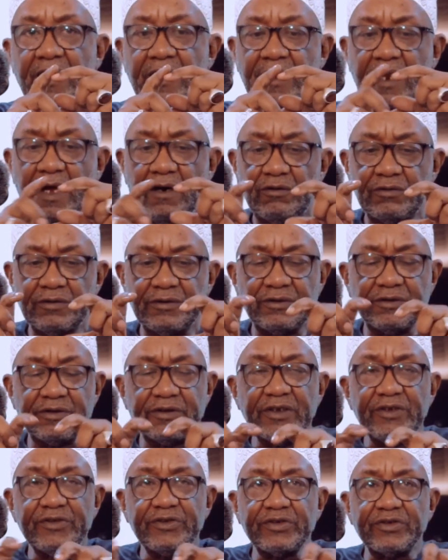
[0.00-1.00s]
Now,
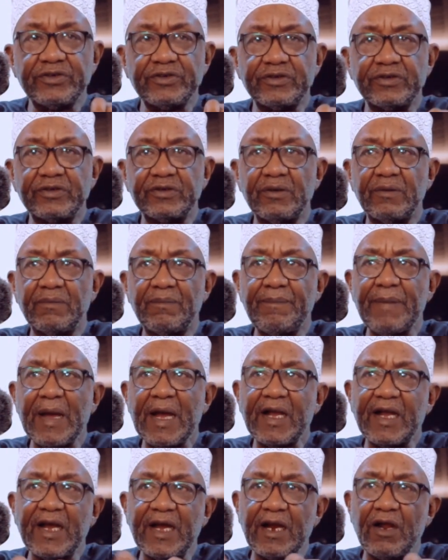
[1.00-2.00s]
this
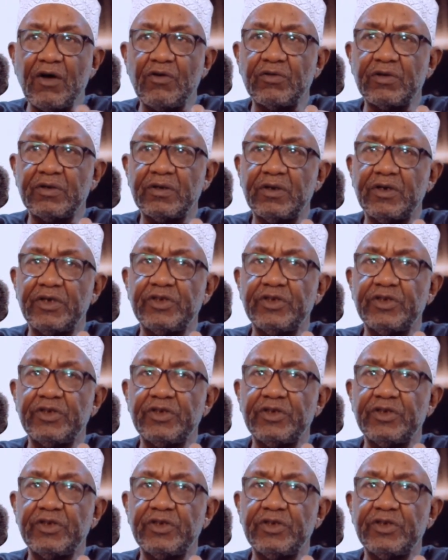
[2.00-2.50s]
background,